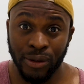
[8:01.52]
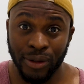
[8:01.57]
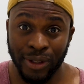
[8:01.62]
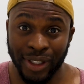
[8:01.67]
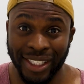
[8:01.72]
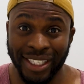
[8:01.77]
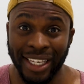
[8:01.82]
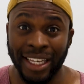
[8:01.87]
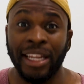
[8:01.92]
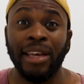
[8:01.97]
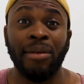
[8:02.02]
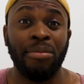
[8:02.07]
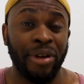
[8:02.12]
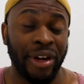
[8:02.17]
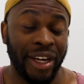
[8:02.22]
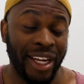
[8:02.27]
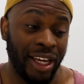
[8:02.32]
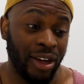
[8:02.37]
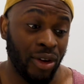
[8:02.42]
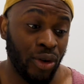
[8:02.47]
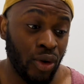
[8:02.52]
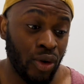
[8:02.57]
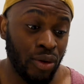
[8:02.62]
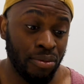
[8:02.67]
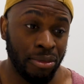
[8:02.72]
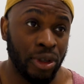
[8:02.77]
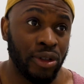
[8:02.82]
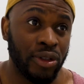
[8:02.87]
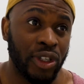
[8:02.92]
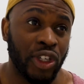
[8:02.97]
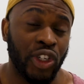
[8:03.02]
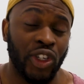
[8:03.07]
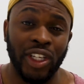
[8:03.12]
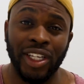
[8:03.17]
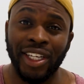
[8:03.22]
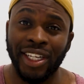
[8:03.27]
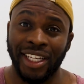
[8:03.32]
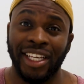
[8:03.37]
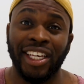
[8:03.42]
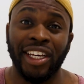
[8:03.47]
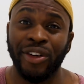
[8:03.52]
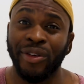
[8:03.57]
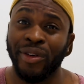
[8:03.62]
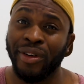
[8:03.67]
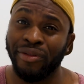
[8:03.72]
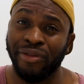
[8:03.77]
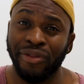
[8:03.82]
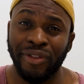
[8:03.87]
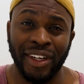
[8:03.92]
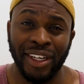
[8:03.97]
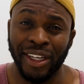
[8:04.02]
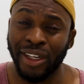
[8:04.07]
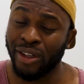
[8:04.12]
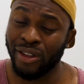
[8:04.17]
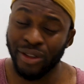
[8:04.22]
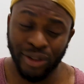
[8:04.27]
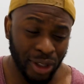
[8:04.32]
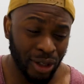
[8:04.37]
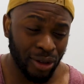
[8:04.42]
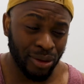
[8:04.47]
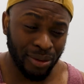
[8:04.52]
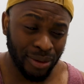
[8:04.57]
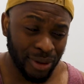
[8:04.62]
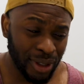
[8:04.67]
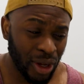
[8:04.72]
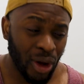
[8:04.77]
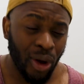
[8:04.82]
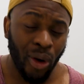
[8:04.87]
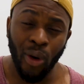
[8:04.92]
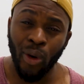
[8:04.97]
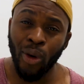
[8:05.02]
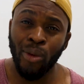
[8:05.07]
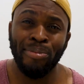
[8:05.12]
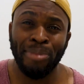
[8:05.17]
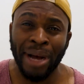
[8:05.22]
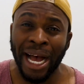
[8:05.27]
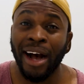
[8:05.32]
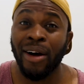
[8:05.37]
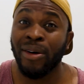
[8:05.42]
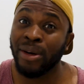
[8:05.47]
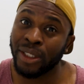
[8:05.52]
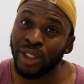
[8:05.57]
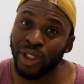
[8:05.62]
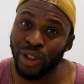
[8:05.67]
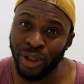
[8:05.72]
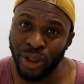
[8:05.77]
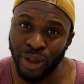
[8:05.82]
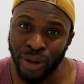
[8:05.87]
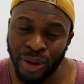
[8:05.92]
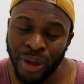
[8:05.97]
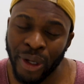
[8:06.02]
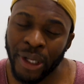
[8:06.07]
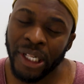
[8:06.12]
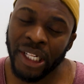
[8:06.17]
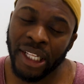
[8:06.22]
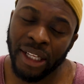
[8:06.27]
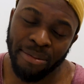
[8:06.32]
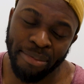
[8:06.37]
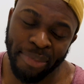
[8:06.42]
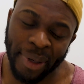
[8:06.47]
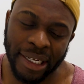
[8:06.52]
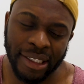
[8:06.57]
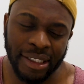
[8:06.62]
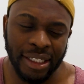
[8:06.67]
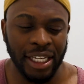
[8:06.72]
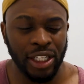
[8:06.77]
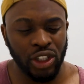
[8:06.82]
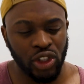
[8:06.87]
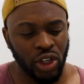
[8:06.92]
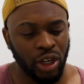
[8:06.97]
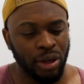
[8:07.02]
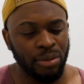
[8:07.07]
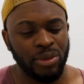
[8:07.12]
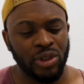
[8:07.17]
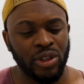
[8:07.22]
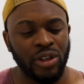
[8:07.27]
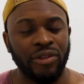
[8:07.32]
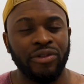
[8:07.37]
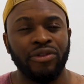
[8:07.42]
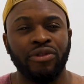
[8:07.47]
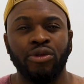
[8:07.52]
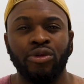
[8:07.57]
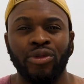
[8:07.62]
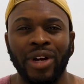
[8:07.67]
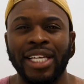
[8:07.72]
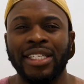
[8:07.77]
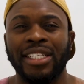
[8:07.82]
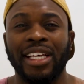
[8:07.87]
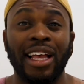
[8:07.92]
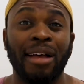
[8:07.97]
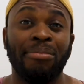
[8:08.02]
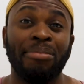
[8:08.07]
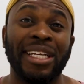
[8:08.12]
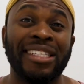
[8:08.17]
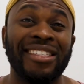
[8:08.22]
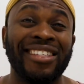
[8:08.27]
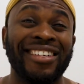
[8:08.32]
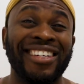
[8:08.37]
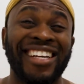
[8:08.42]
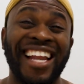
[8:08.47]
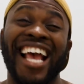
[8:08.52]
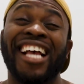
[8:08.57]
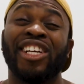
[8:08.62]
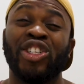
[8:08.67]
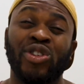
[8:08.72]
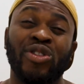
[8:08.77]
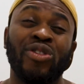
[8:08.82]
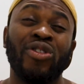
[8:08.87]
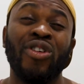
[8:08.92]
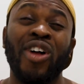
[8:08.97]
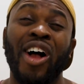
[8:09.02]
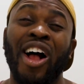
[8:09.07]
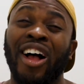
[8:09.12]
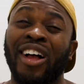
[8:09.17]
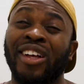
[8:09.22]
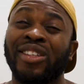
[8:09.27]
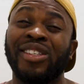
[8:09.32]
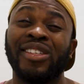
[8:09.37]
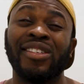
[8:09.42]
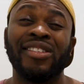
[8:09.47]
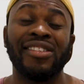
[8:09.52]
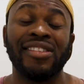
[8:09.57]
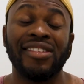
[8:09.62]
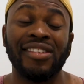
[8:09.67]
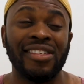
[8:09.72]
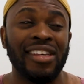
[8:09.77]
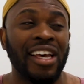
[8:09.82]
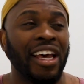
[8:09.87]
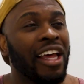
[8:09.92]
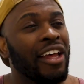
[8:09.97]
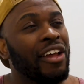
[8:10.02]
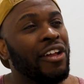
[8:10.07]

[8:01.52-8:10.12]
celebrity or musician here in Finland, so all power to you. But in terms of raising up international artists,